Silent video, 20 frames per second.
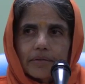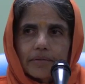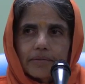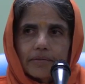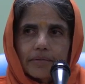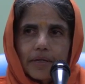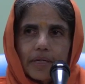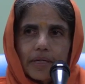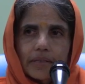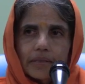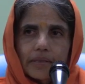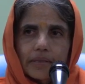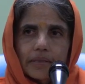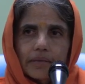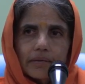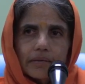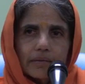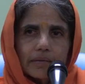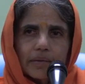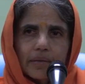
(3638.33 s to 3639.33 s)

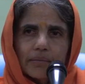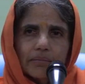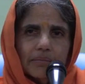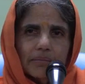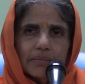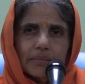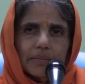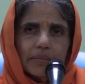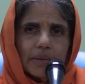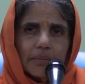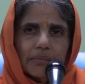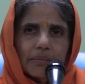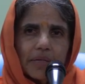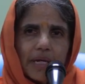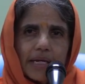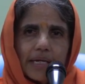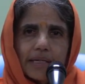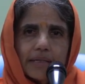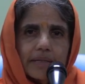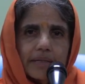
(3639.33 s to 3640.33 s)
father or some
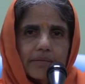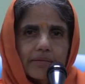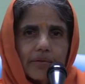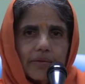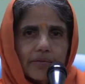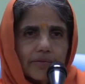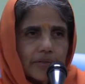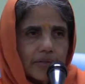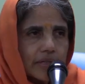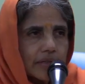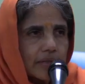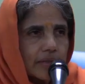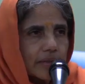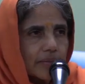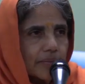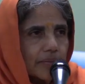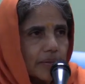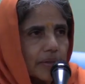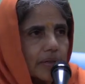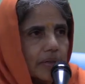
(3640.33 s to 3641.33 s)
relative of
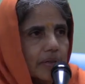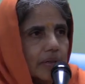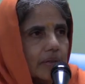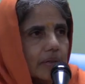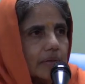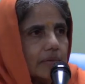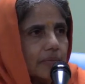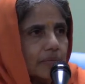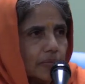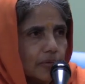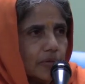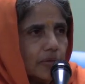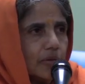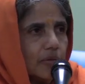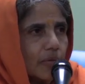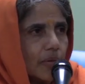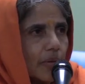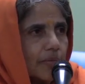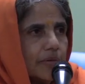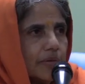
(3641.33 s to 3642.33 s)
Chandramma, Pujya
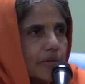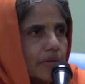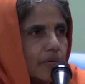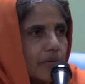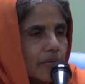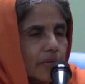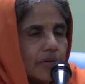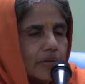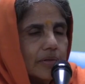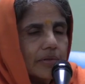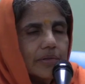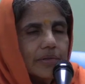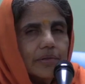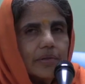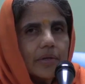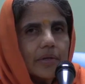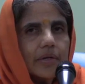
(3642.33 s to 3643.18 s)
Swamiji told this,